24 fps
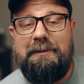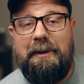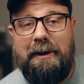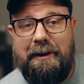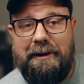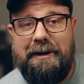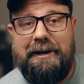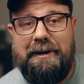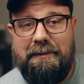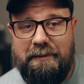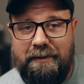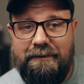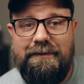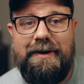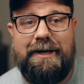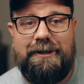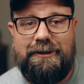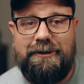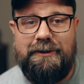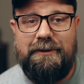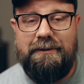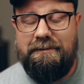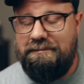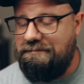marketing
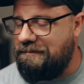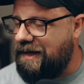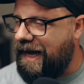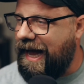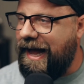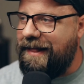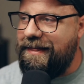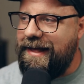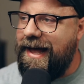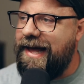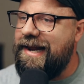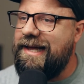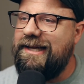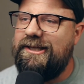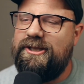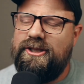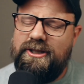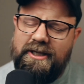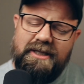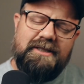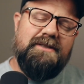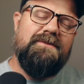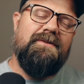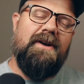professional, and that is
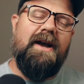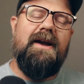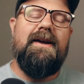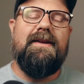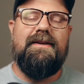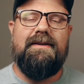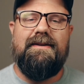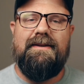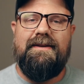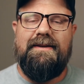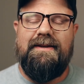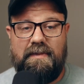just fine.